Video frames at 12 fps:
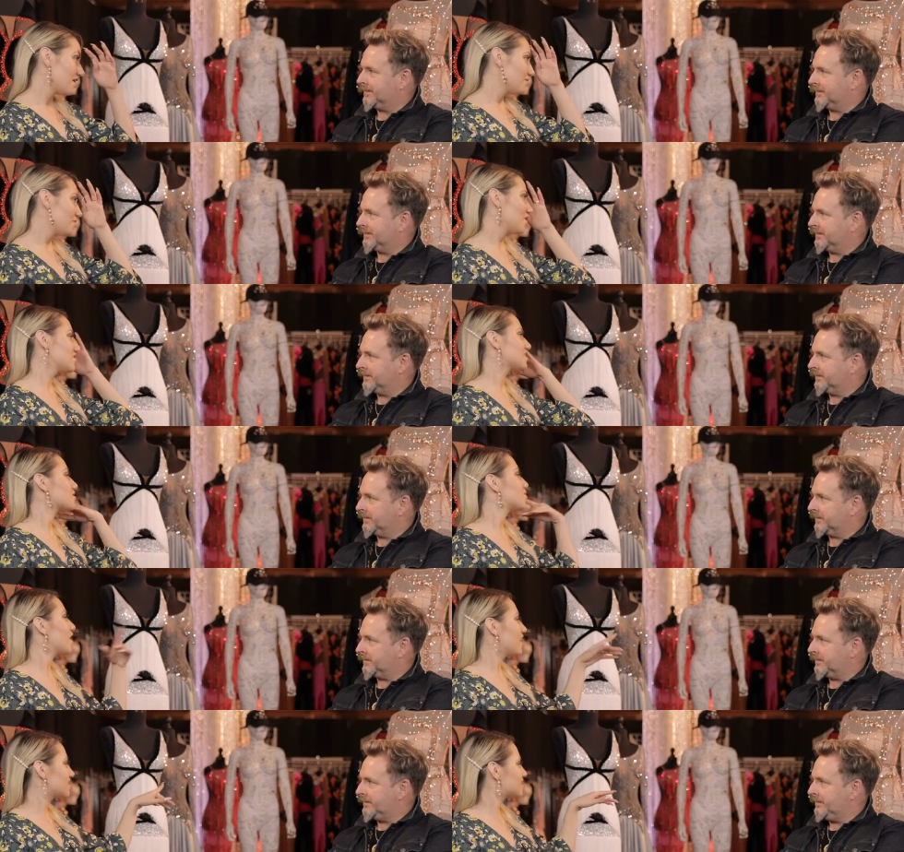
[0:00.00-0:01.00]
Speaker 1: about the
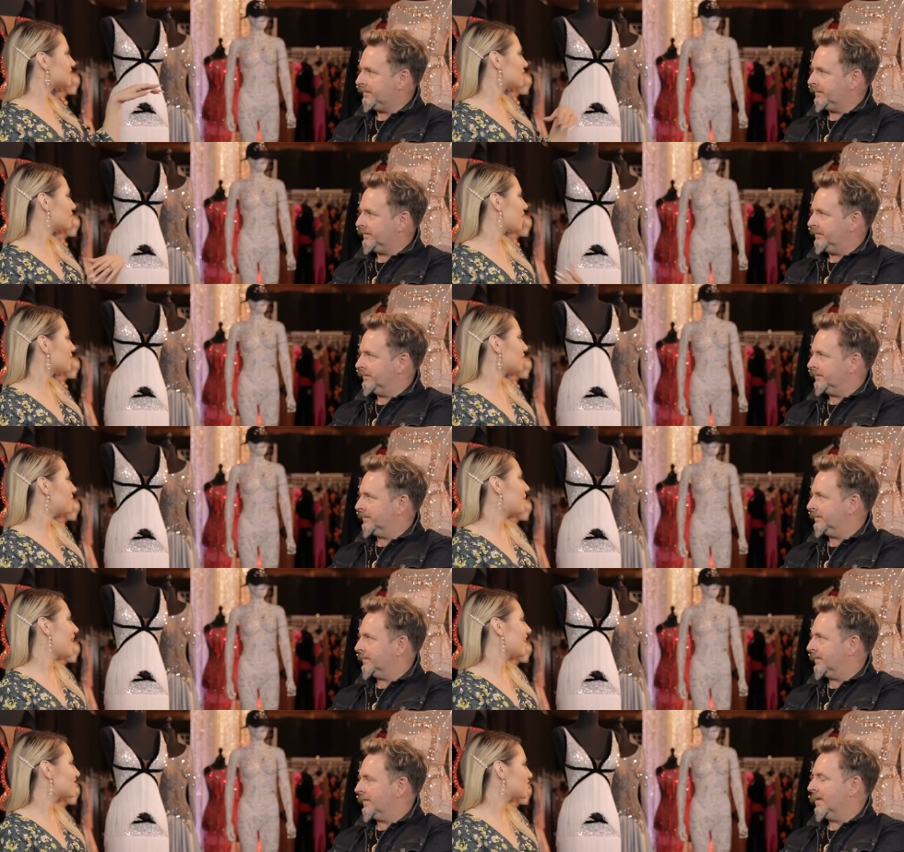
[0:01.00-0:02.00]
crest, about the
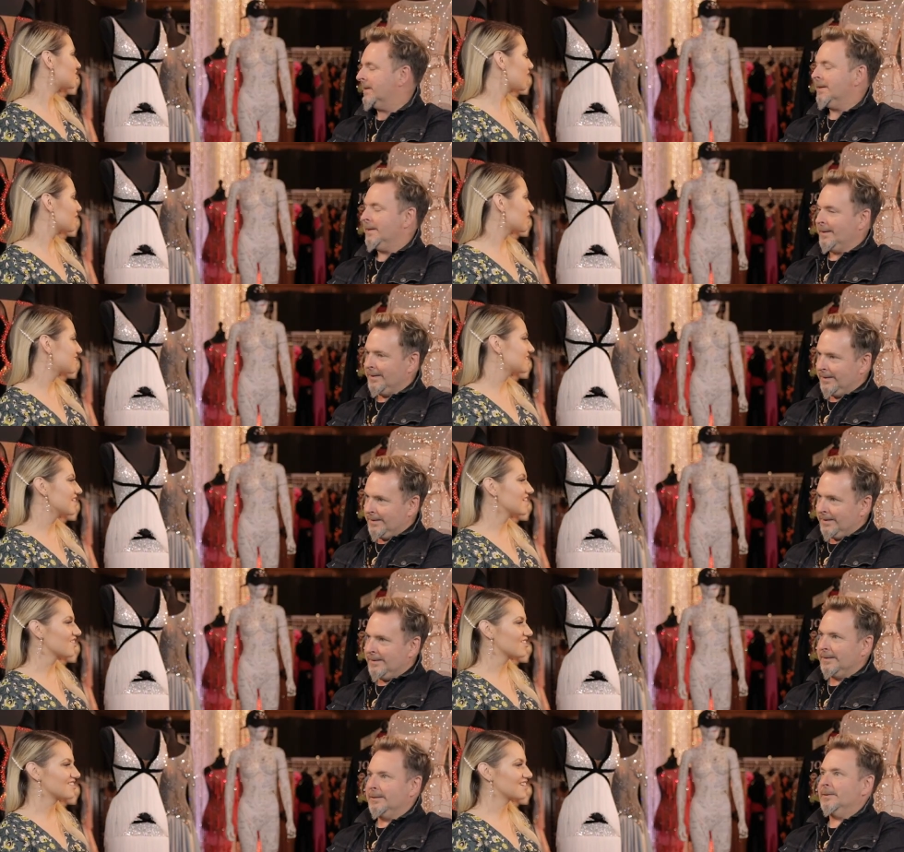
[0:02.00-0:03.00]
patch that we
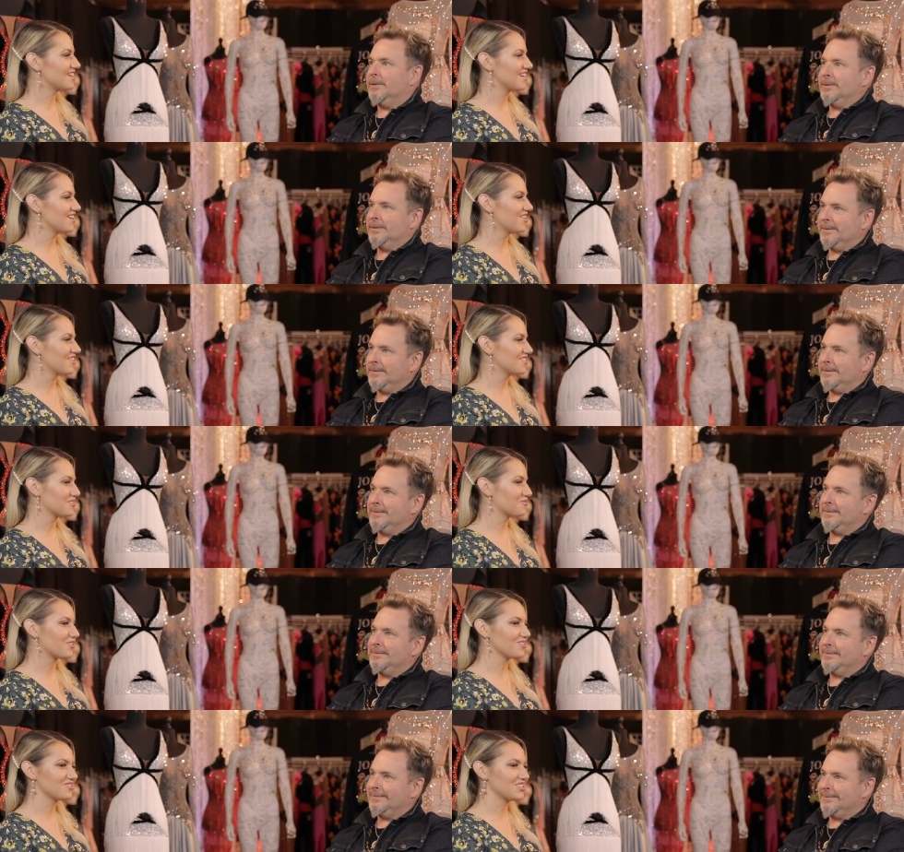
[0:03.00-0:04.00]
see on uh, on the
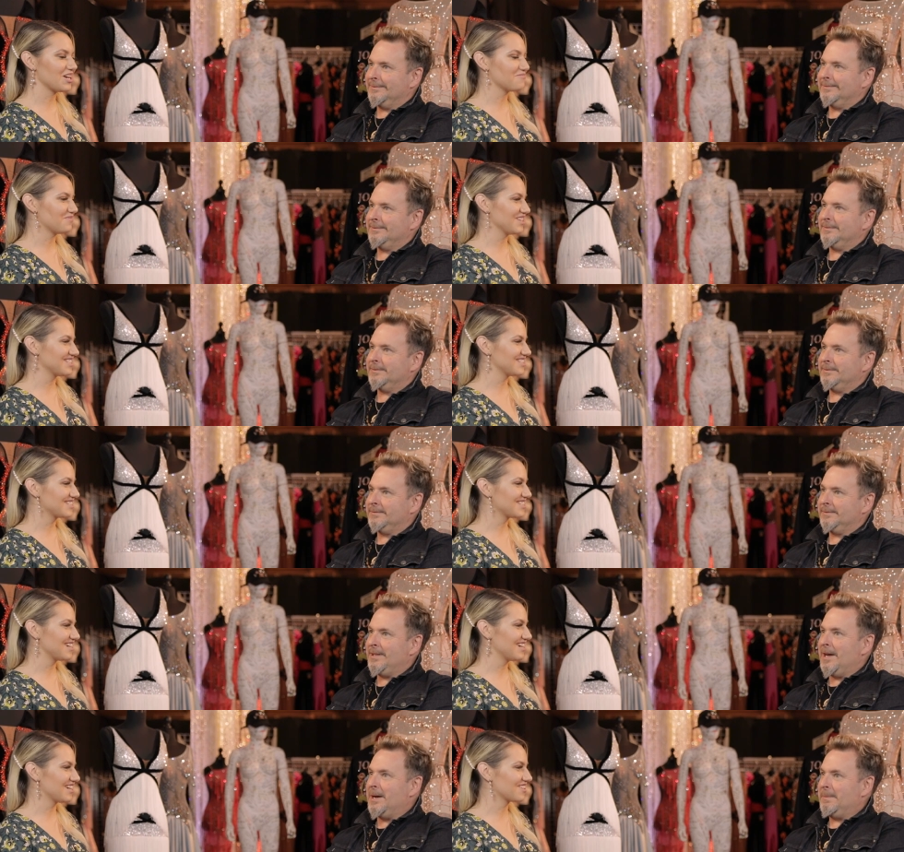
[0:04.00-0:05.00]
world champions
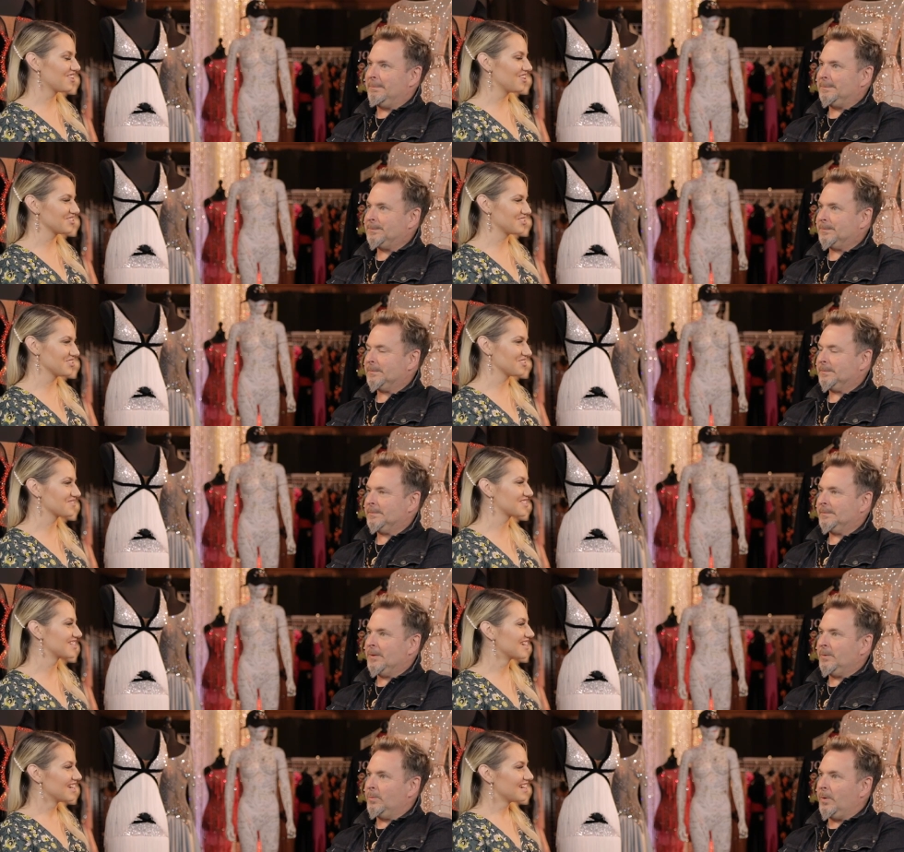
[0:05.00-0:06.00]
uh, yeah.
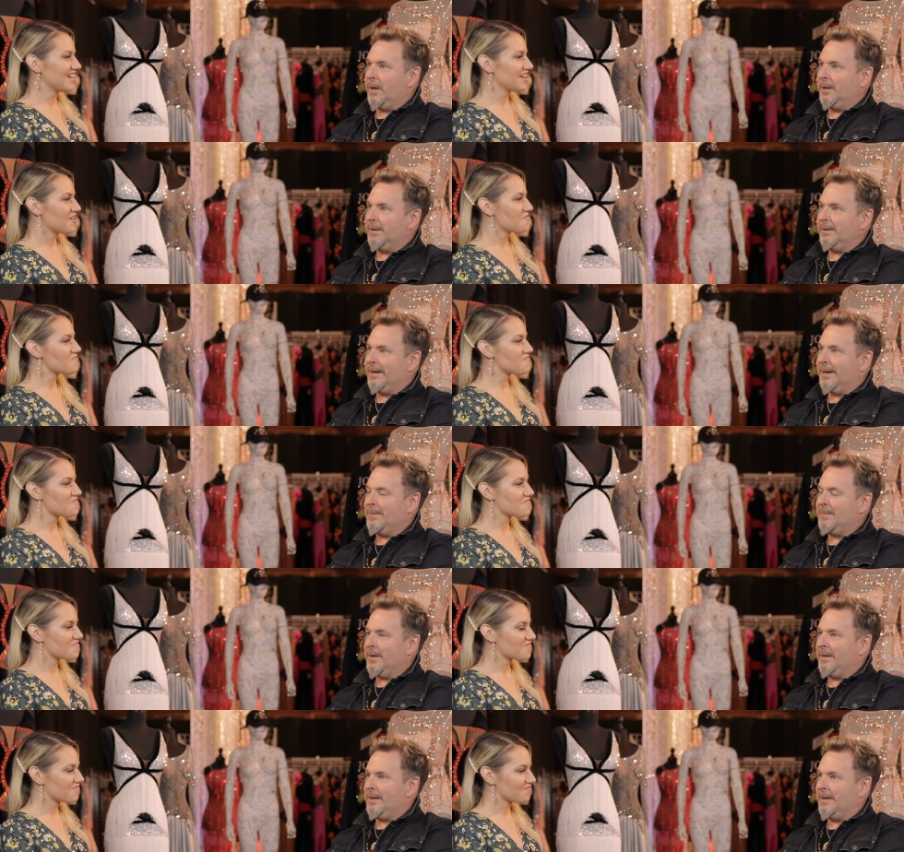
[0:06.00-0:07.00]
costumes.
Speaker 2: Well,
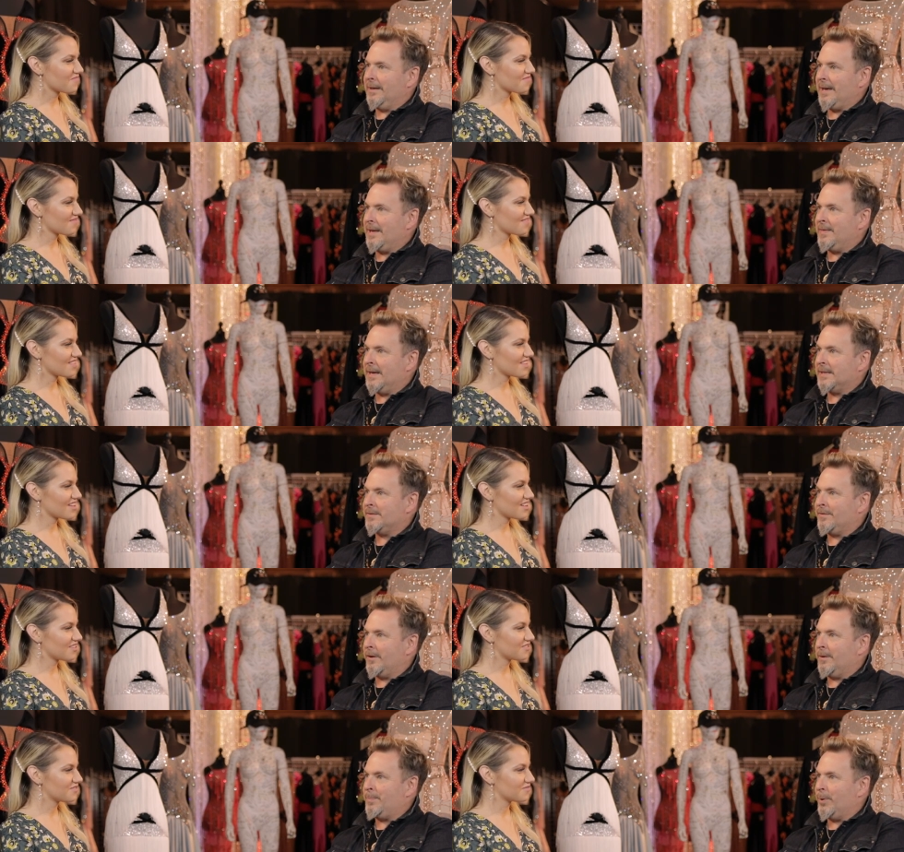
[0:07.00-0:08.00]
um, again, that's a
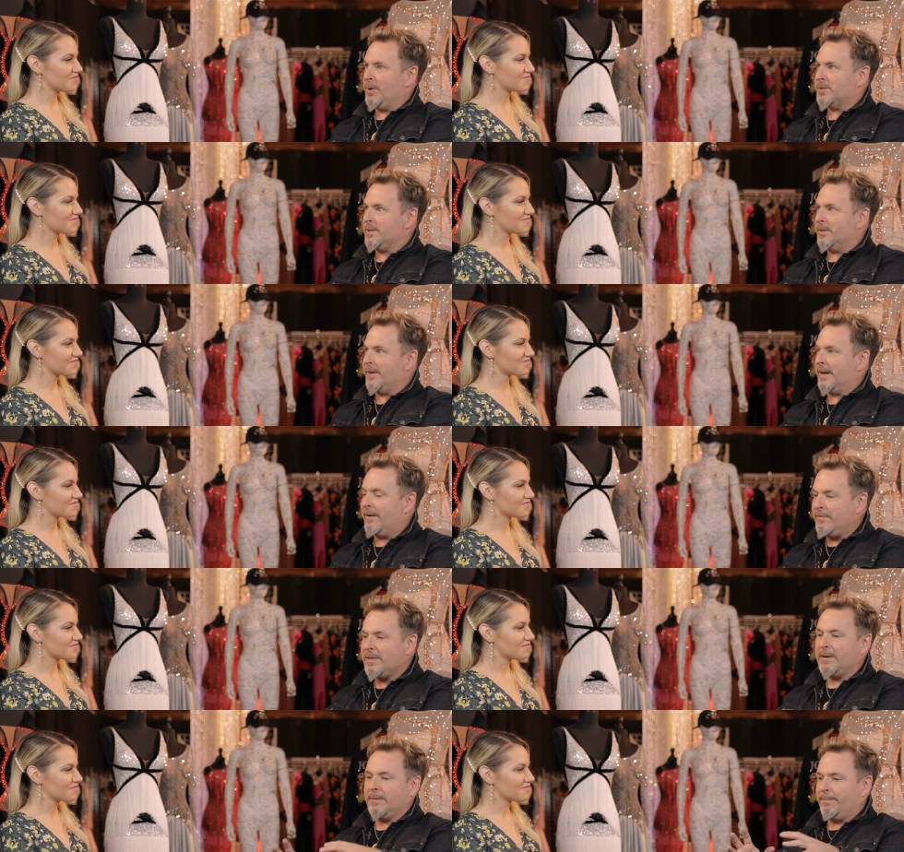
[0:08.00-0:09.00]
very personal thing.
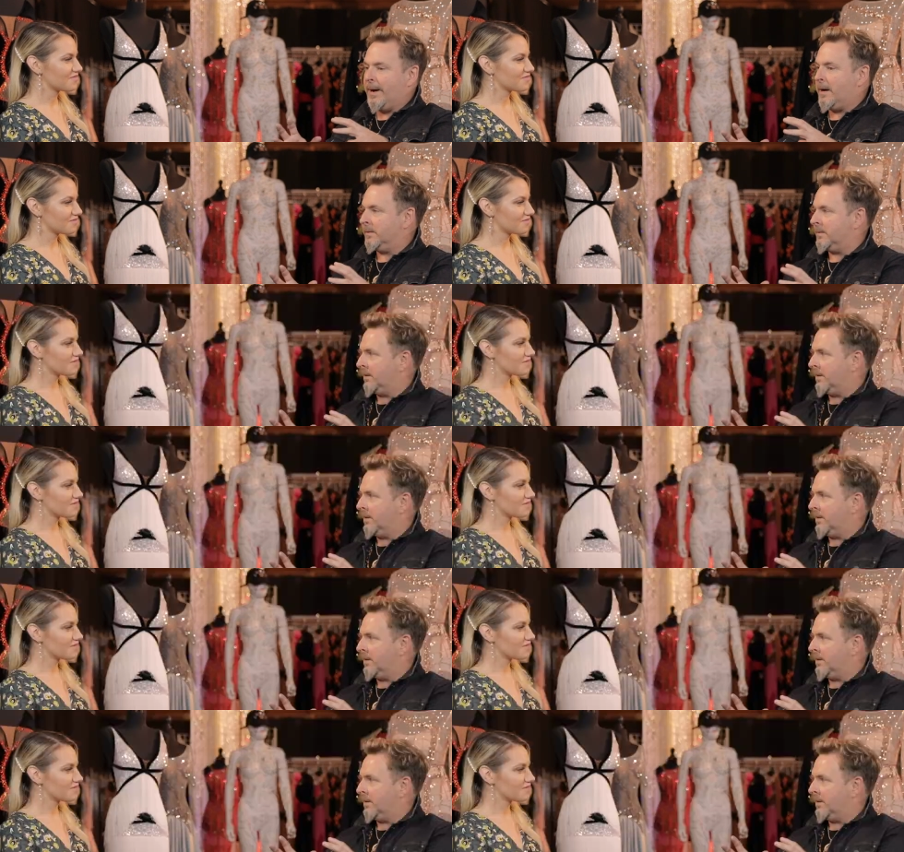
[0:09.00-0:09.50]
Everything about